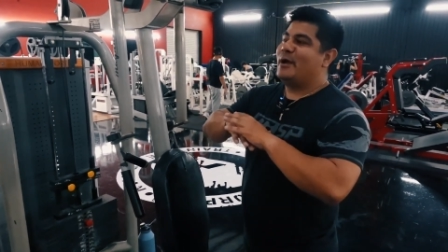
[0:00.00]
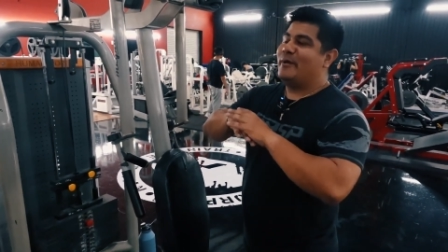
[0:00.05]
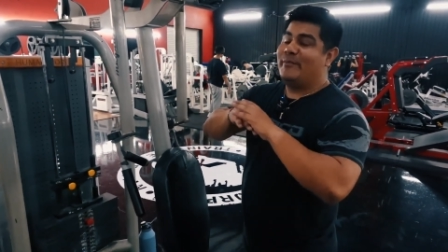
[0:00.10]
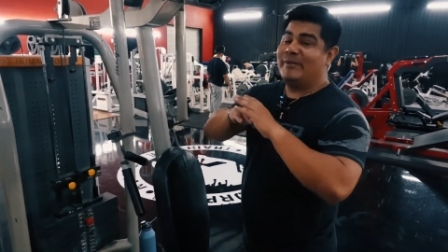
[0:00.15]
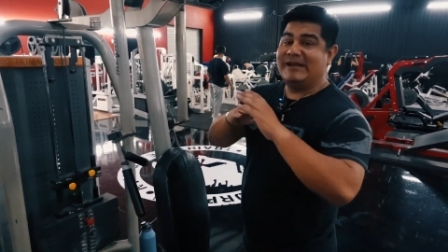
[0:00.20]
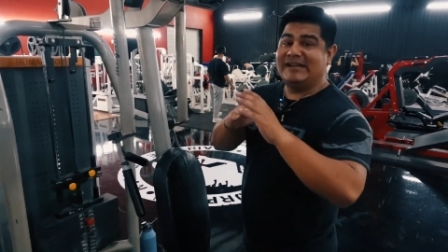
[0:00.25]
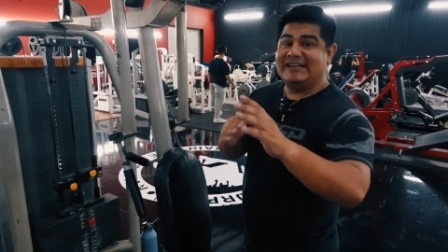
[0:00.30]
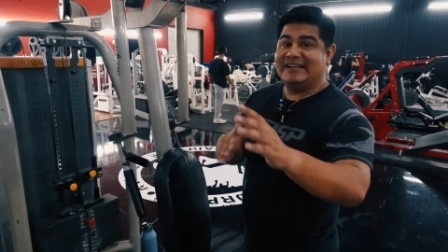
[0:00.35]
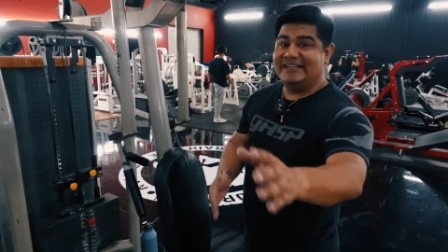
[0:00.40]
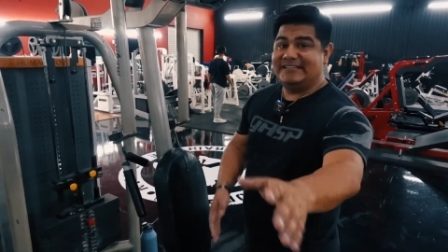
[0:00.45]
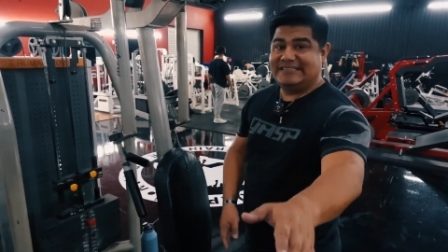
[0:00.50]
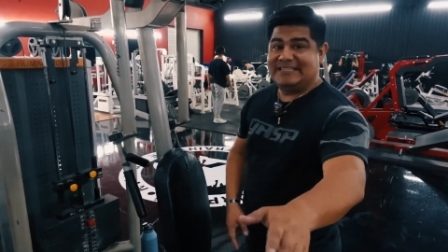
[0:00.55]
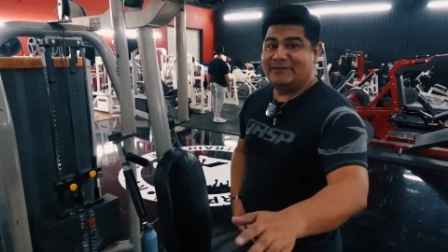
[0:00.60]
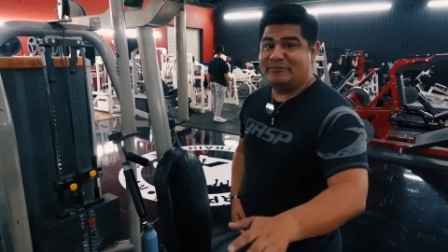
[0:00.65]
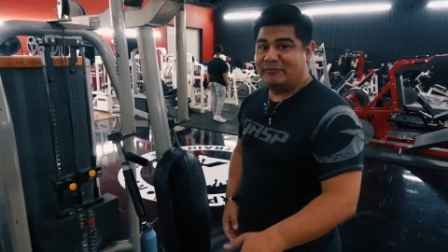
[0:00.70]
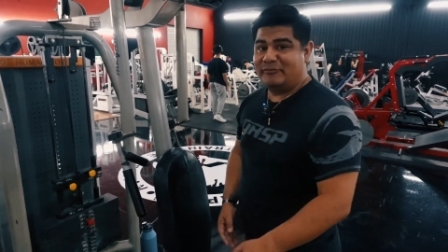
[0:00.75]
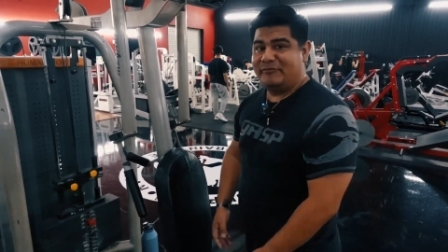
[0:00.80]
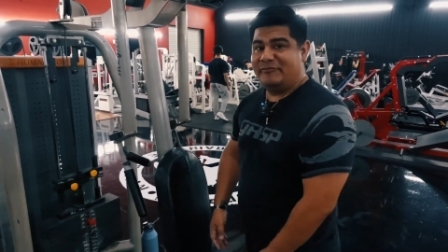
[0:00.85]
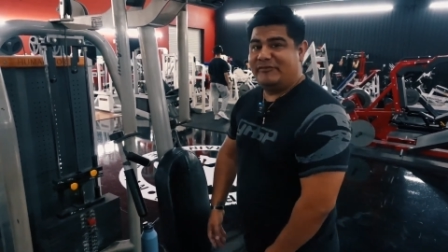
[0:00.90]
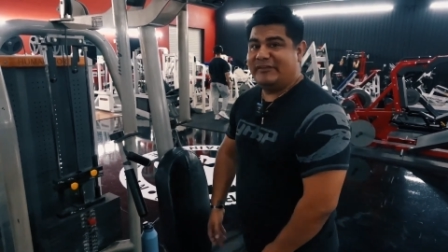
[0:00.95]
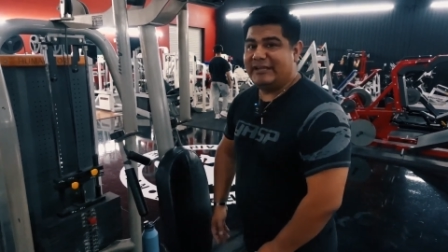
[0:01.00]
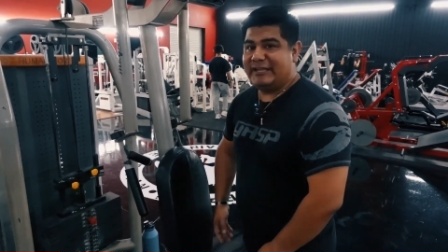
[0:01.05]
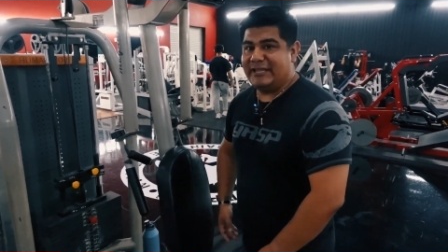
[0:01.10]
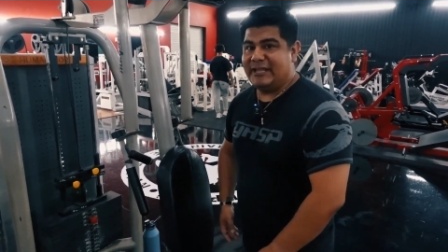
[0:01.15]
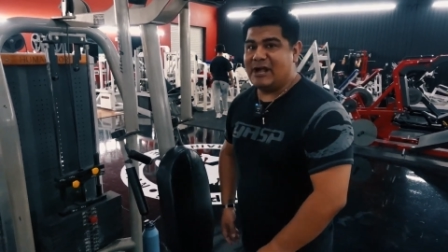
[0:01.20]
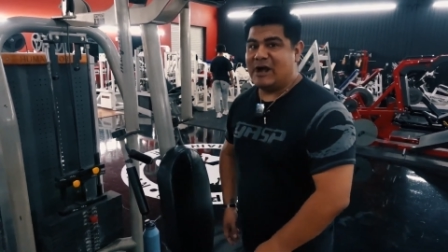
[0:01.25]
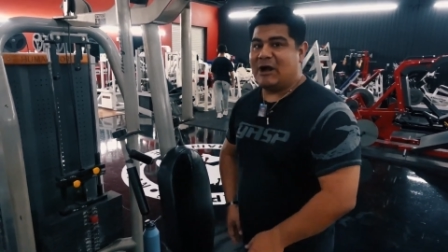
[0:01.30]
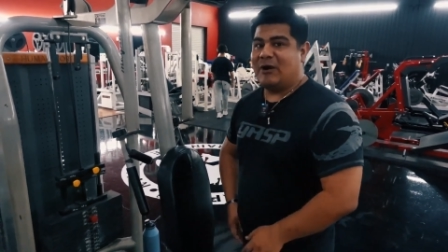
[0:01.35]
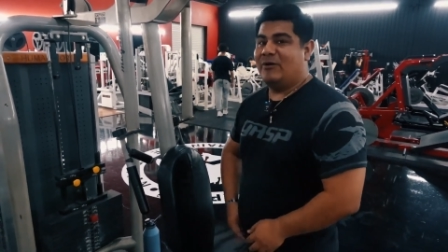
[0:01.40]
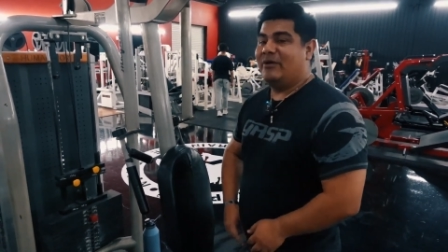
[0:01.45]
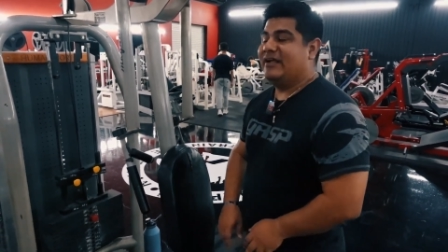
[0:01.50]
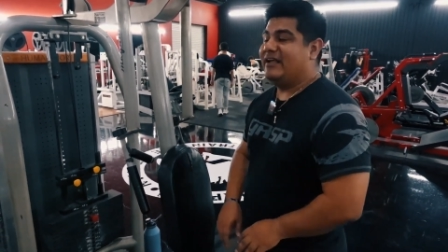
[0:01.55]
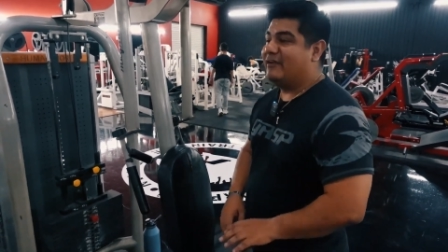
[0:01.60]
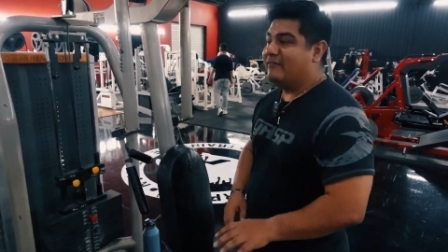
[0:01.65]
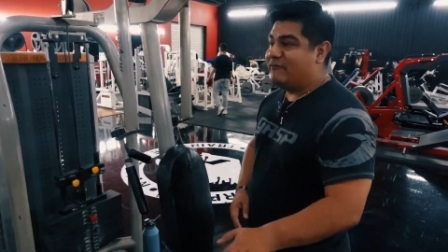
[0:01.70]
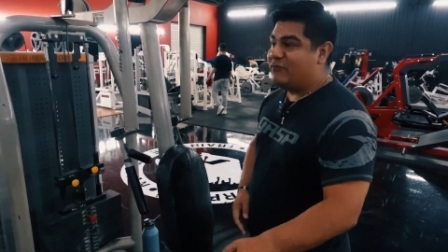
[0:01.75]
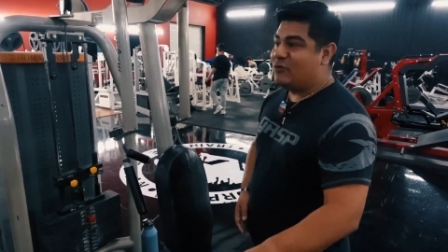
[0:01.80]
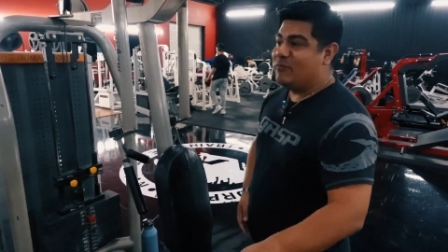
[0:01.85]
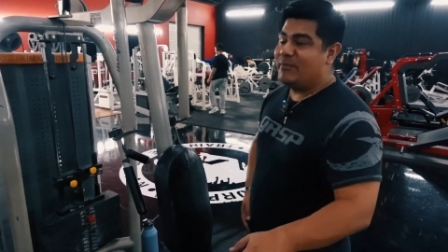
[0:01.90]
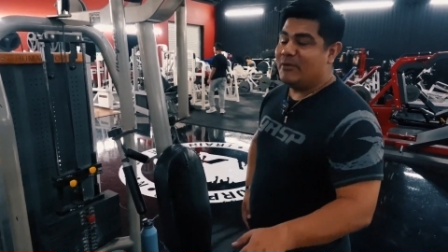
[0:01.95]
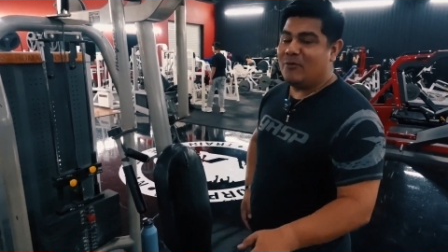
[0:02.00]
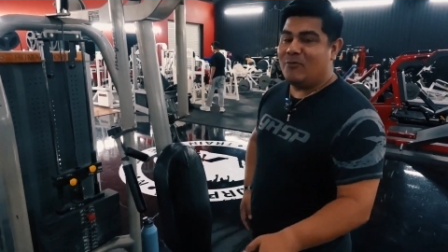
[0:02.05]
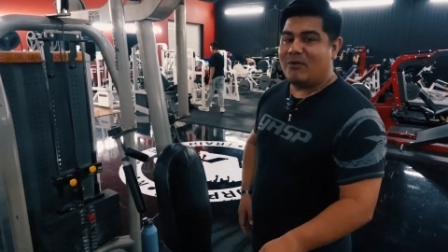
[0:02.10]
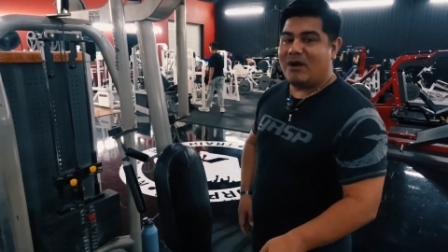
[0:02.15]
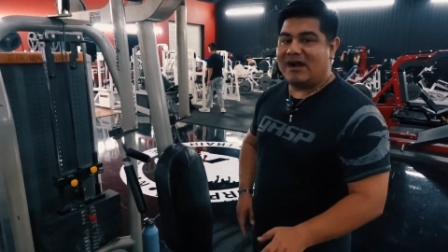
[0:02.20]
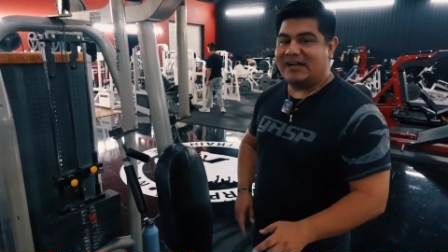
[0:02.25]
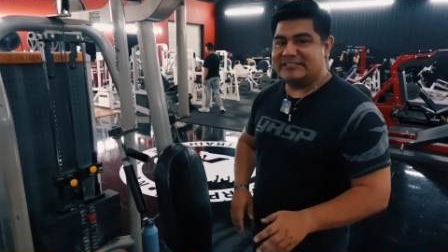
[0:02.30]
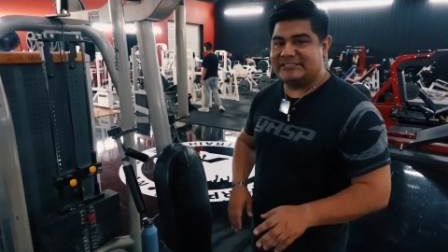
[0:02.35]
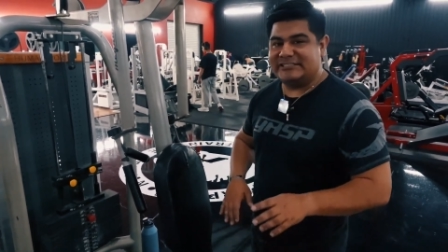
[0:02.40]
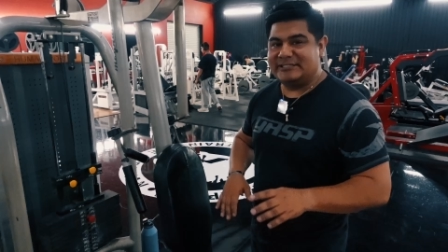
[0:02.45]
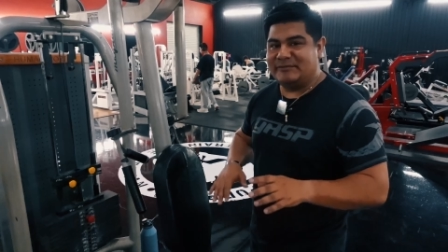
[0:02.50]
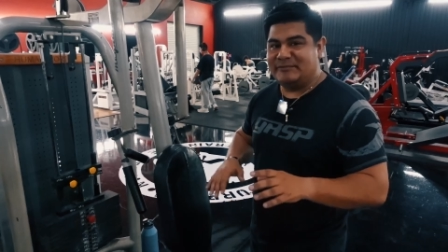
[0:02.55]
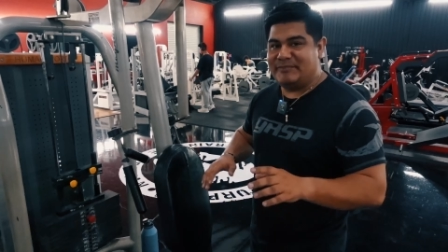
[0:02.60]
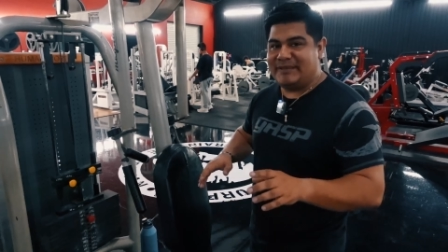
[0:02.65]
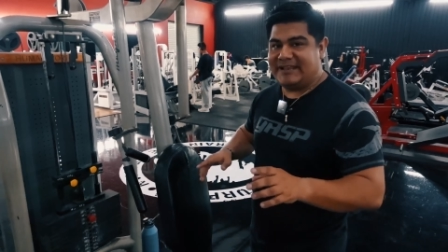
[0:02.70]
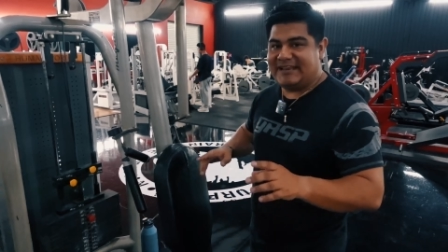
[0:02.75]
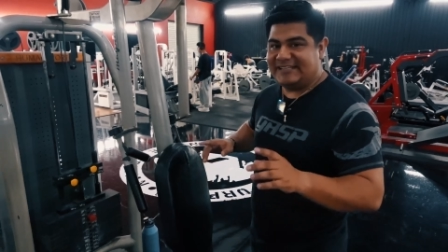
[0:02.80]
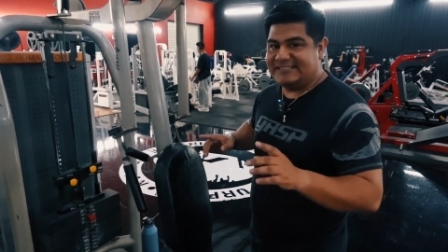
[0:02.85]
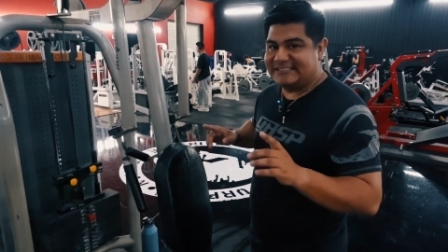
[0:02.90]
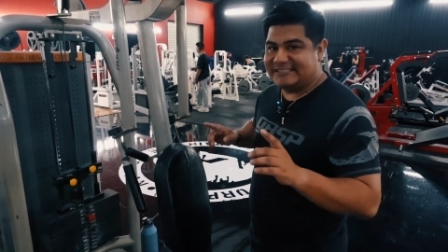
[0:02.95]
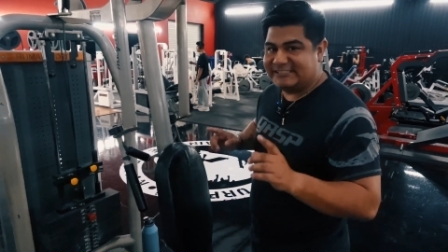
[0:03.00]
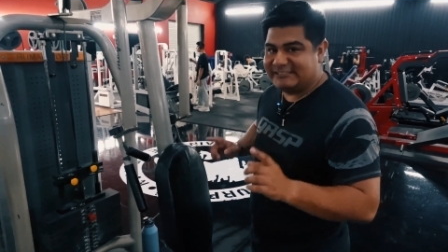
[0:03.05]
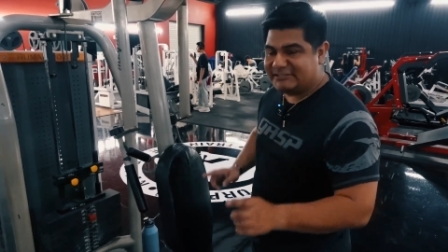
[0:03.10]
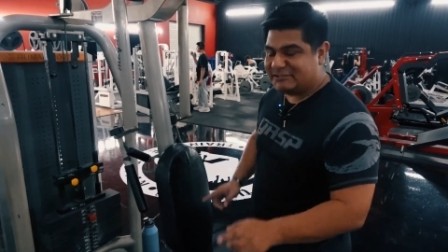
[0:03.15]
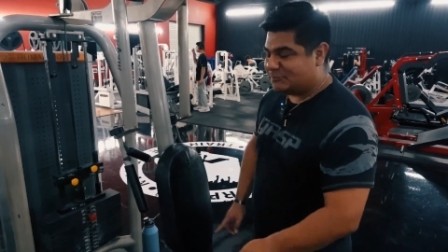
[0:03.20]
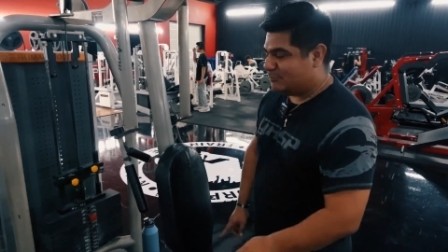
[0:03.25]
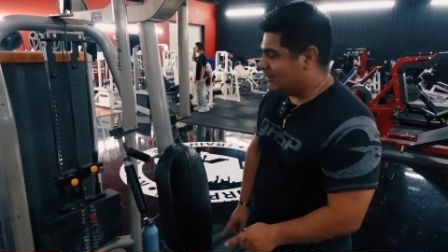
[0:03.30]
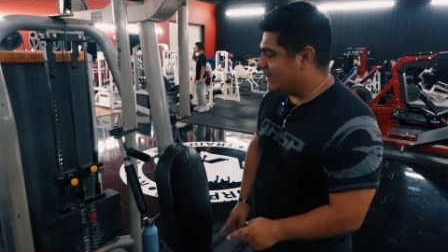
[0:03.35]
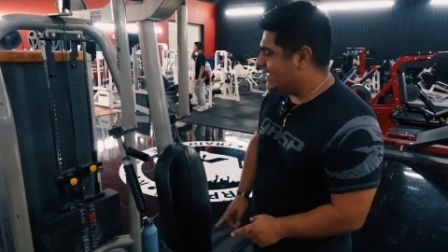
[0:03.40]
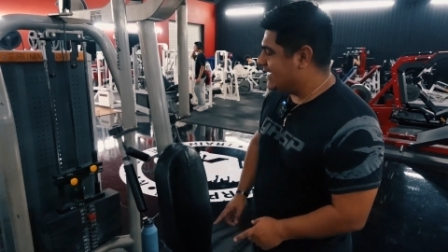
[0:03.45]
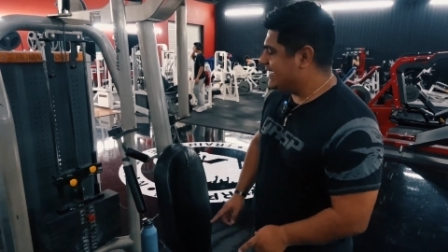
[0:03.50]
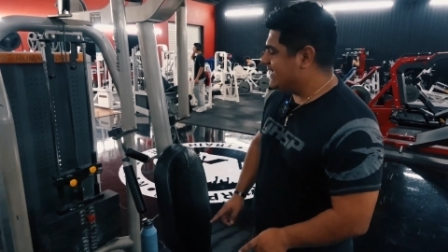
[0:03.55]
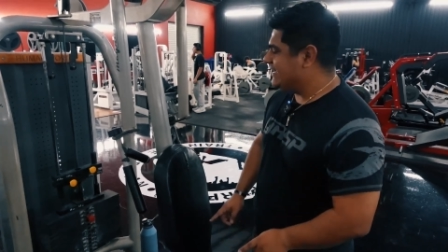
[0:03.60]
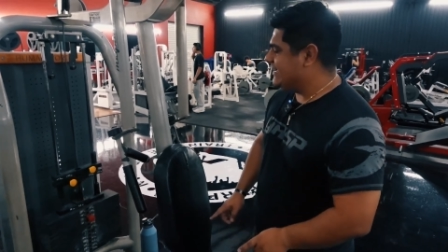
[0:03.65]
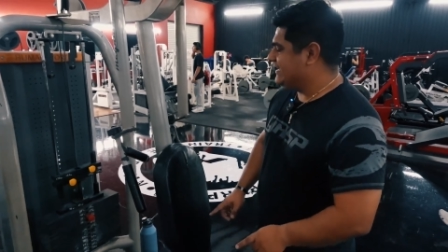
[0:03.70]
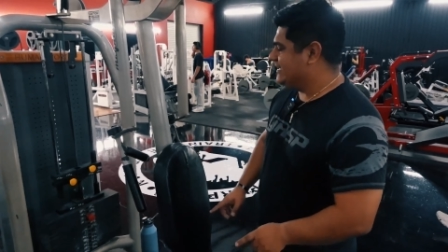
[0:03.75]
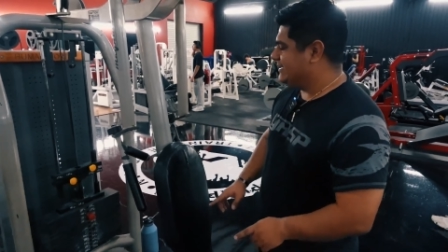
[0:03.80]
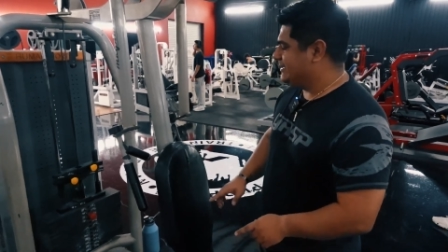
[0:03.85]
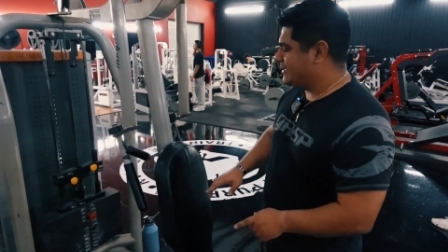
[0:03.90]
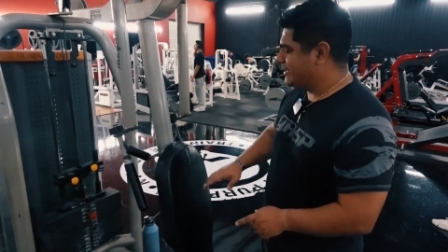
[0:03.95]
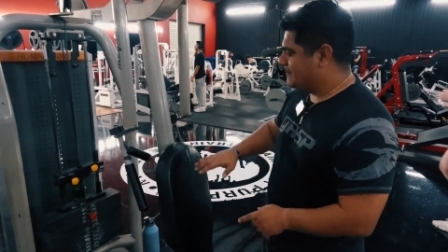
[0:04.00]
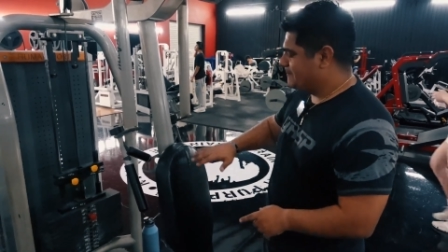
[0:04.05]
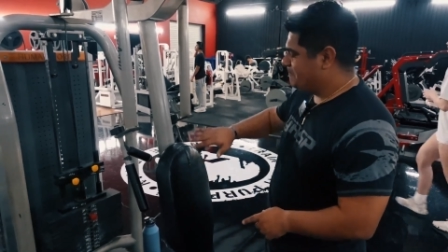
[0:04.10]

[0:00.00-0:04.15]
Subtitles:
but in a different video, if you've been watching, Ben has explained